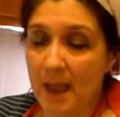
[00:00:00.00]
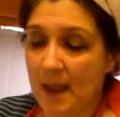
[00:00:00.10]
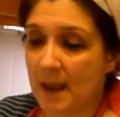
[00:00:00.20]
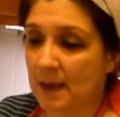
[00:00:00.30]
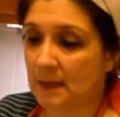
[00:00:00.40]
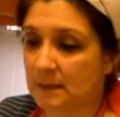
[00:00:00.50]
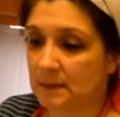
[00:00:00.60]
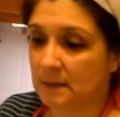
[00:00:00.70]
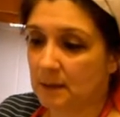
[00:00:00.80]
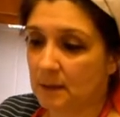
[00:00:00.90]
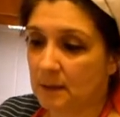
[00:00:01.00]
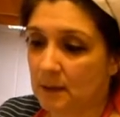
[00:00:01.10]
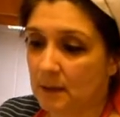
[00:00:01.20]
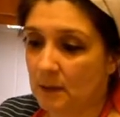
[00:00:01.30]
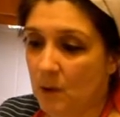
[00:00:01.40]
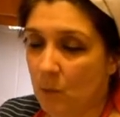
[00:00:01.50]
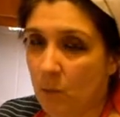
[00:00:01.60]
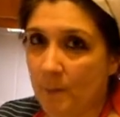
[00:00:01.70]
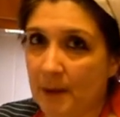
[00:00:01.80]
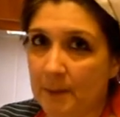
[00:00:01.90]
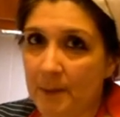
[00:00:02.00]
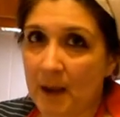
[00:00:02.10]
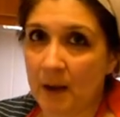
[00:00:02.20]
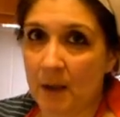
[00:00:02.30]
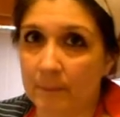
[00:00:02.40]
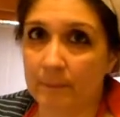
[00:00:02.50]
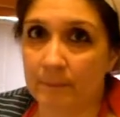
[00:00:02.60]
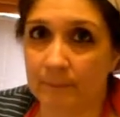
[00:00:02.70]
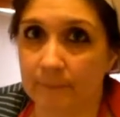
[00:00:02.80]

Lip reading: and we'll pick it back up.